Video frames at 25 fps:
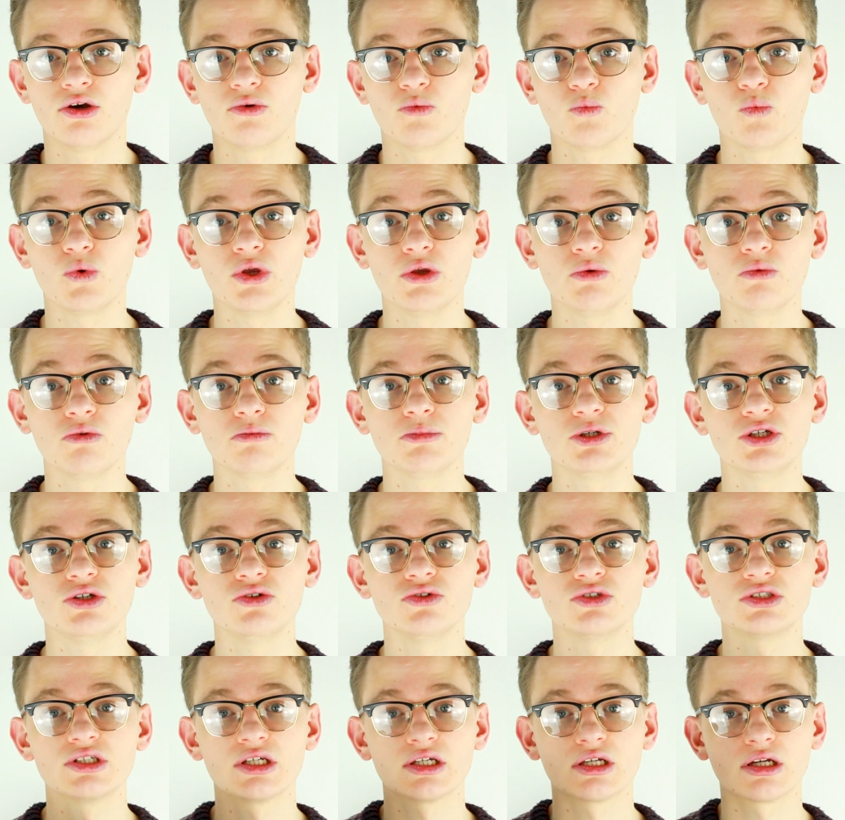We will be
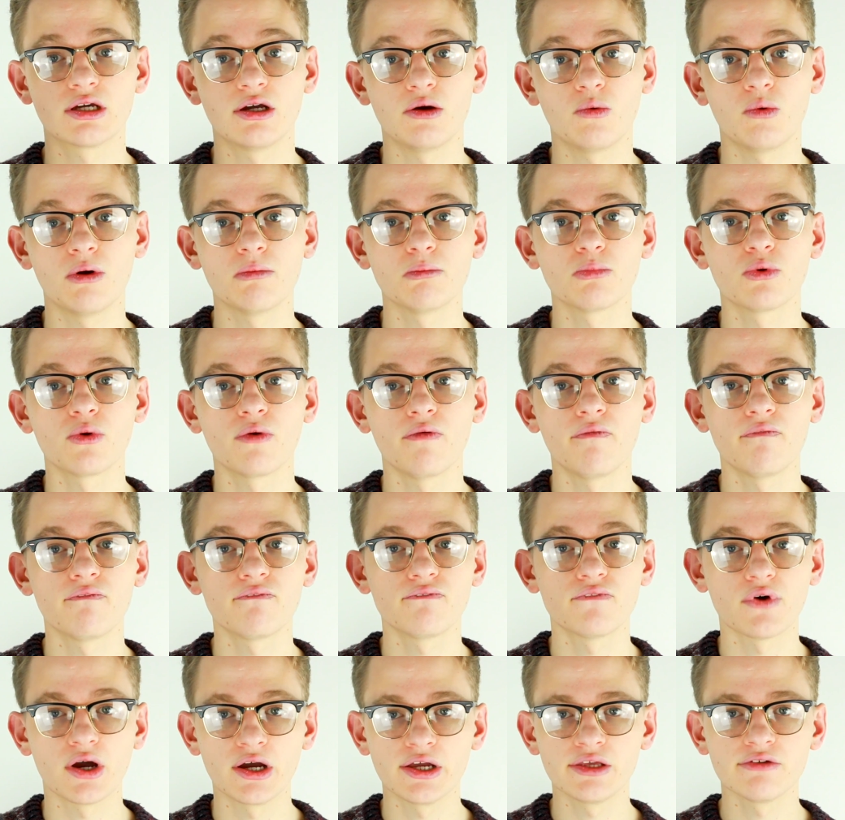using a
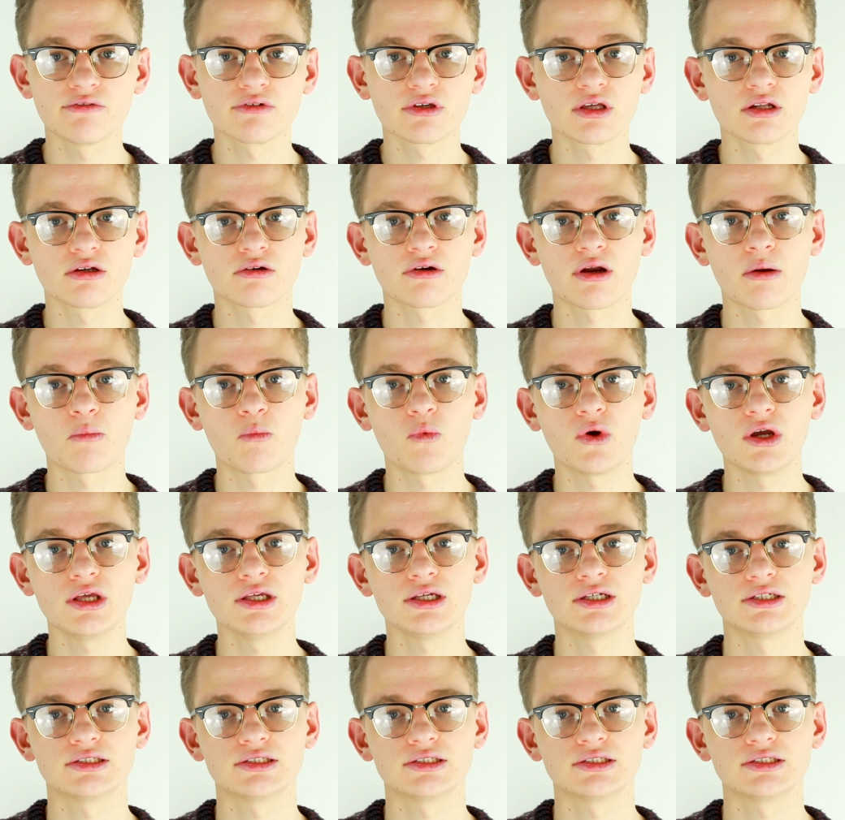1.5 kilogram weight